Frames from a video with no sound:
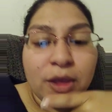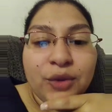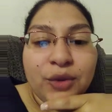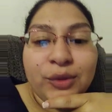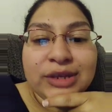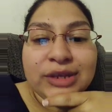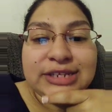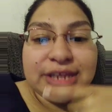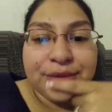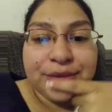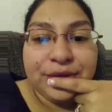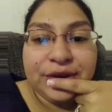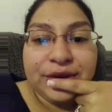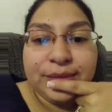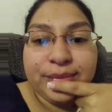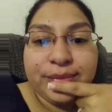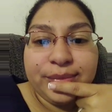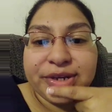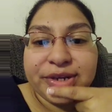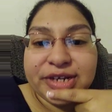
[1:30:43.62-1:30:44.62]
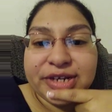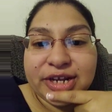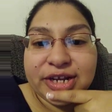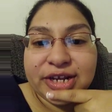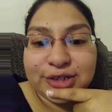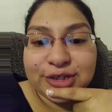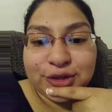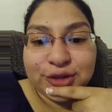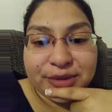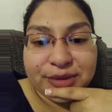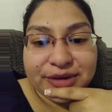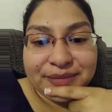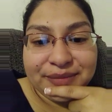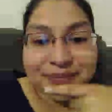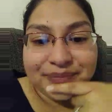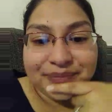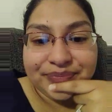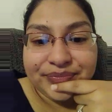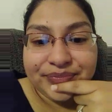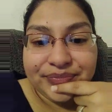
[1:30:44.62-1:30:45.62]
What day were you born in October?
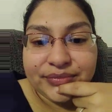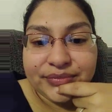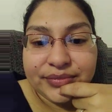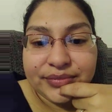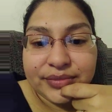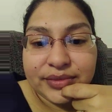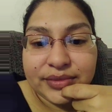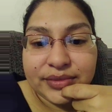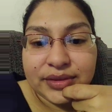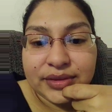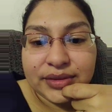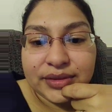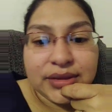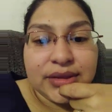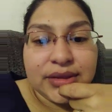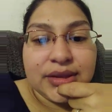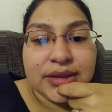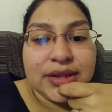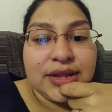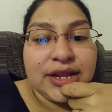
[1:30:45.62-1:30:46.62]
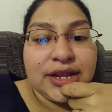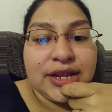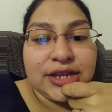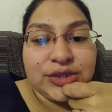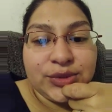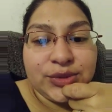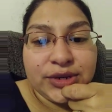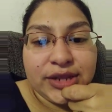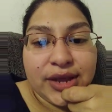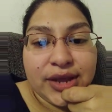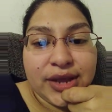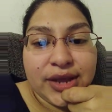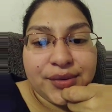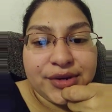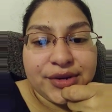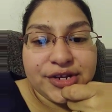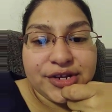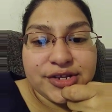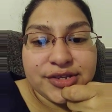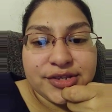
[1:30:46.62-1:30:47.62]
Like 20
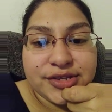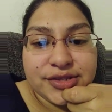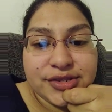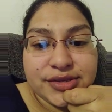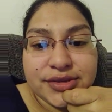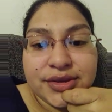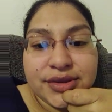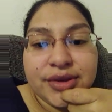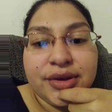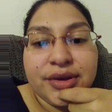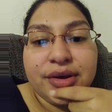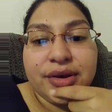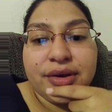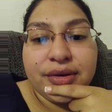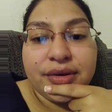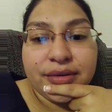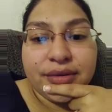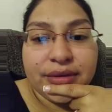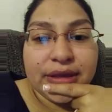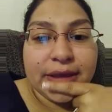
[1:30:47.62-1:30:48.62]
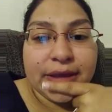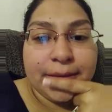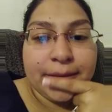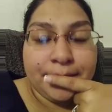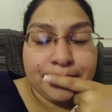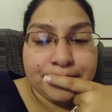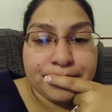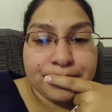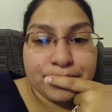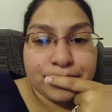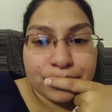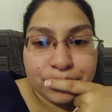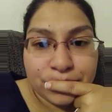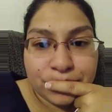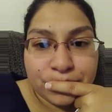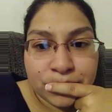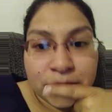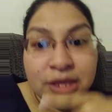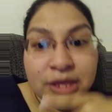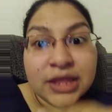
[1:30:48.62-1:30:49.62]
hours. Oh, yeah.
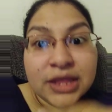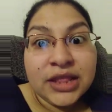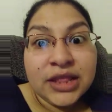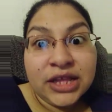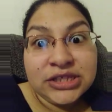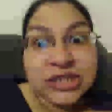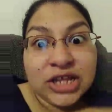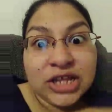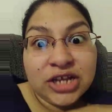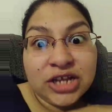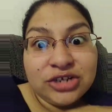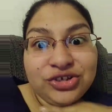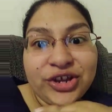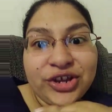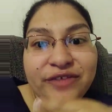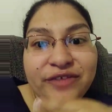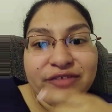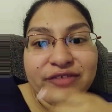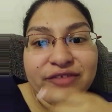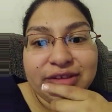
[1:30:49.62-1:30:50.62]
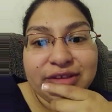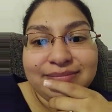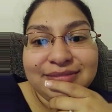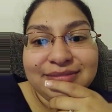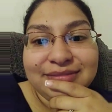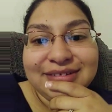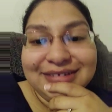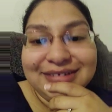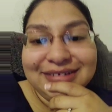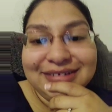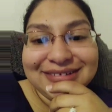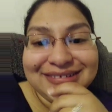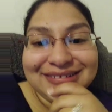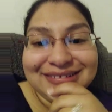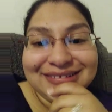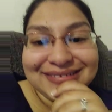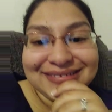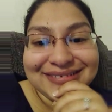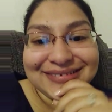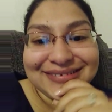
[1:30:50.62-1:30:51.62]
That's a lot of driving.
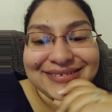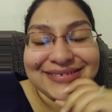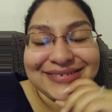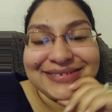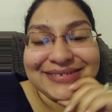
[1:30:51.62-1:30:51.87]
I'd